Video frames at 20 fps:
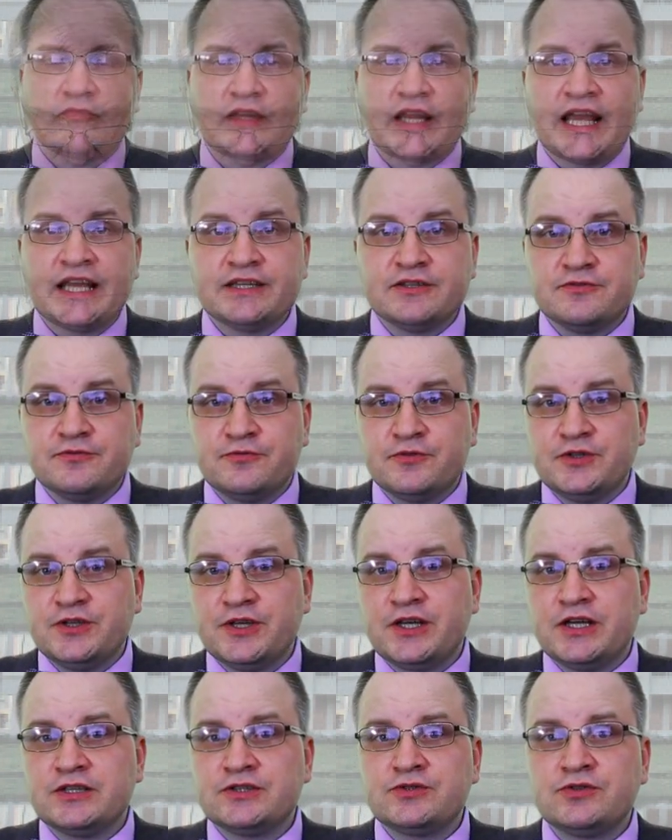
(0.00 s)
And for
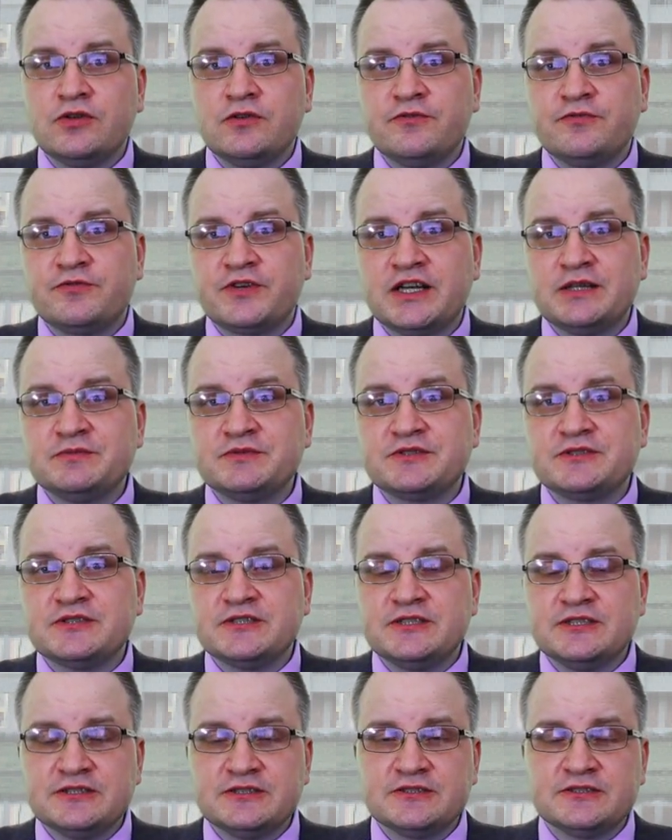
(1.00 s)
the control frames
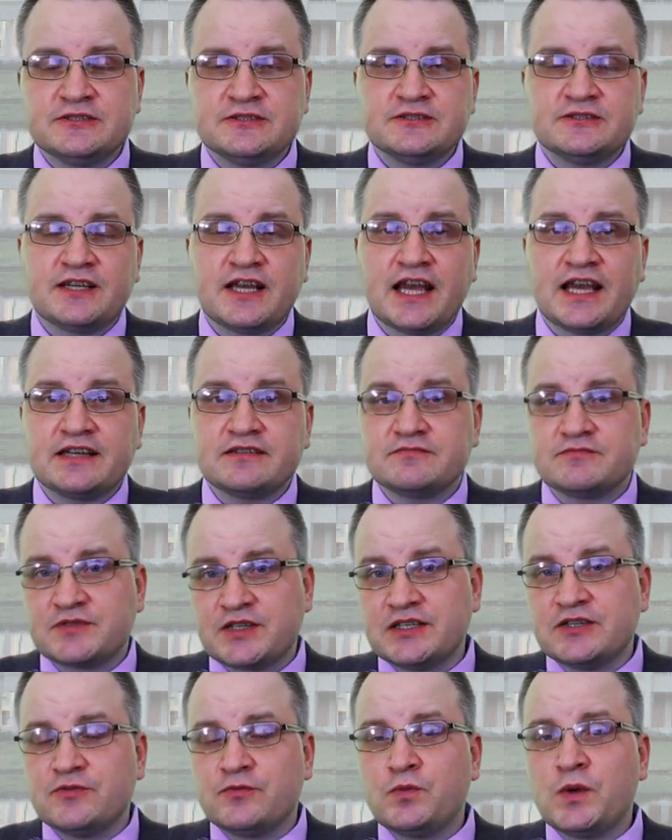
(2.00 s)
is
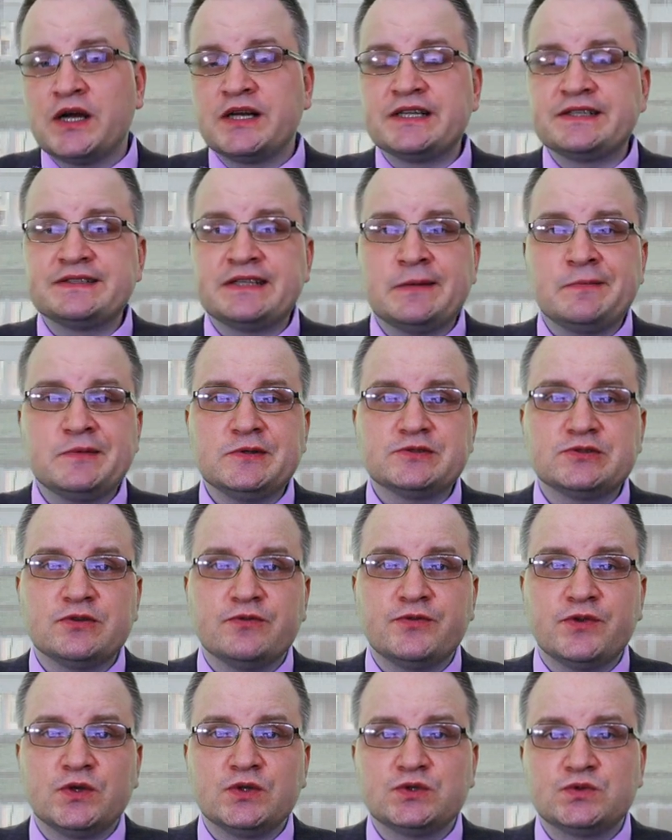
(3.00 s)
kind of one examples
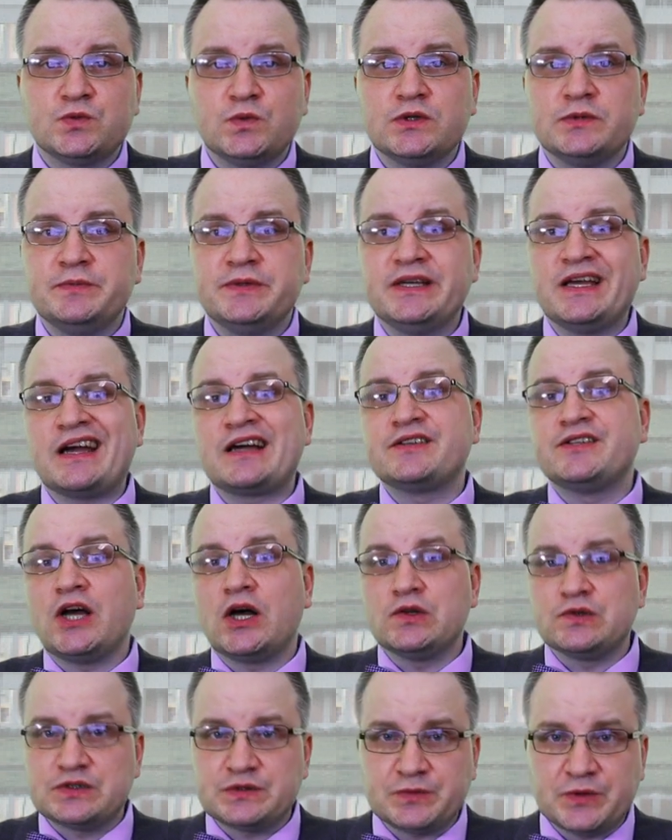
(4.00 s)
of those would be
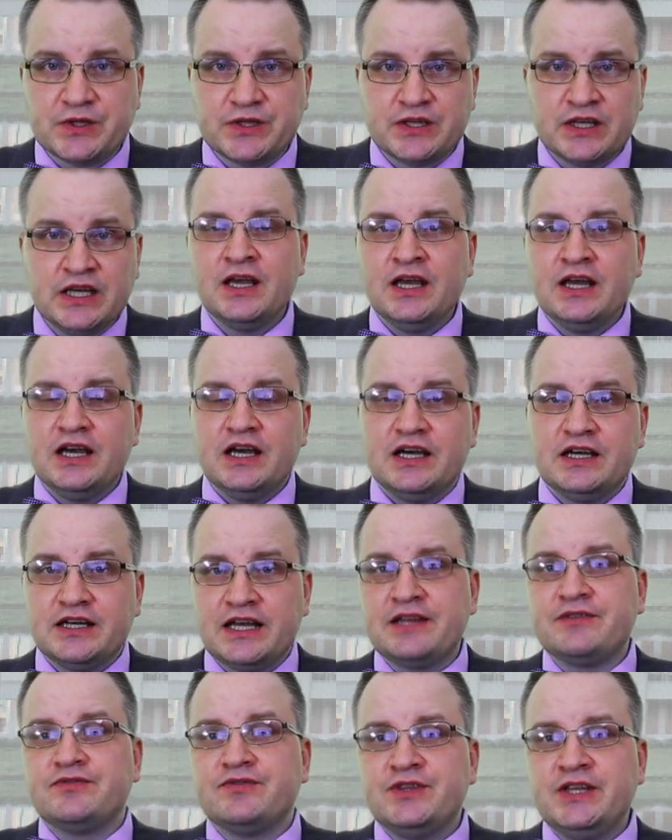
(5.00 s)
acknowledgement.
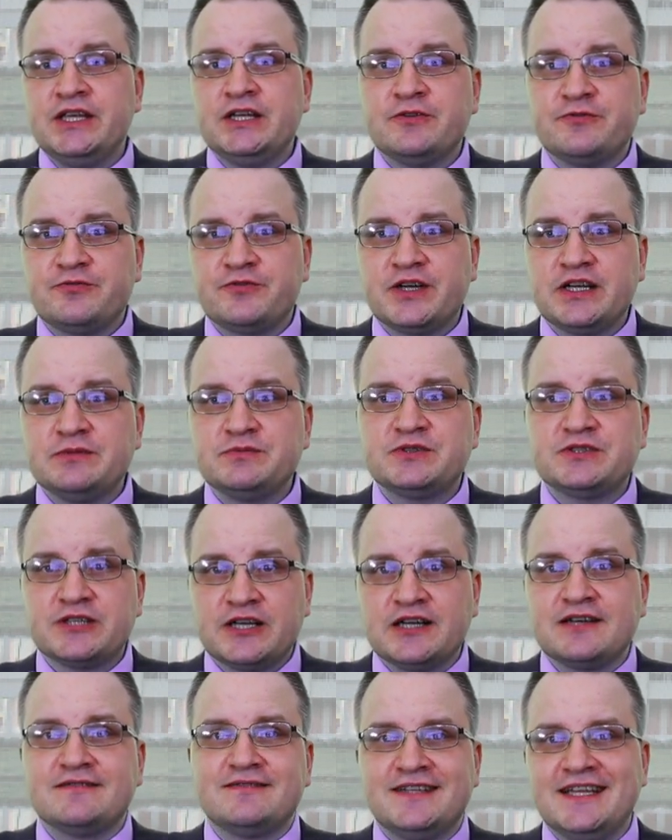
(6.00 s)
And data frames,
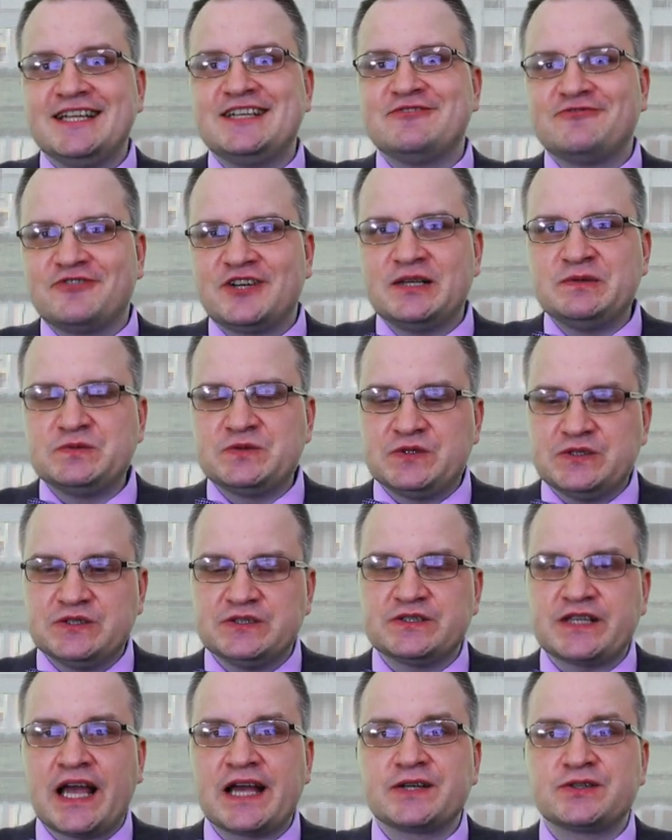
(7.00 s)
this
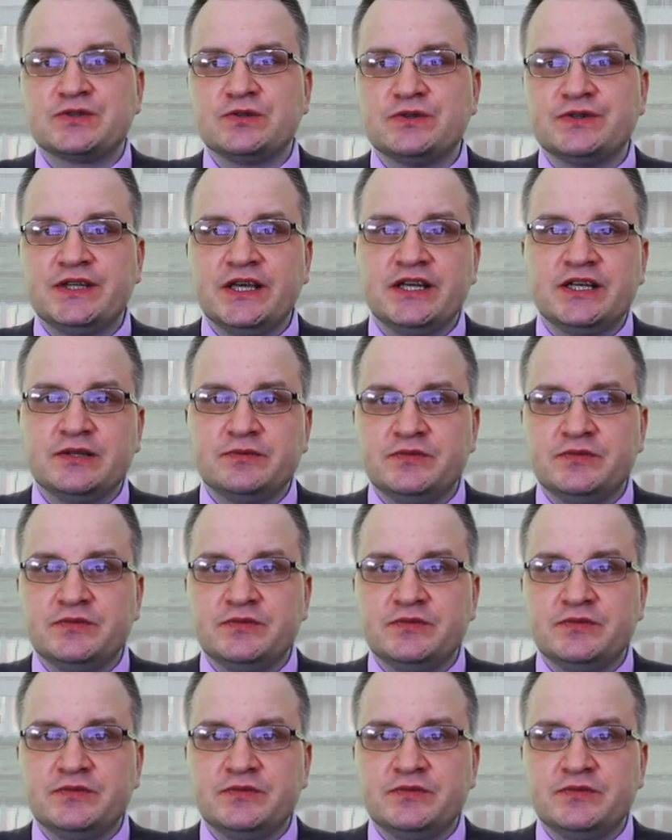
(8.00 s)
is actual data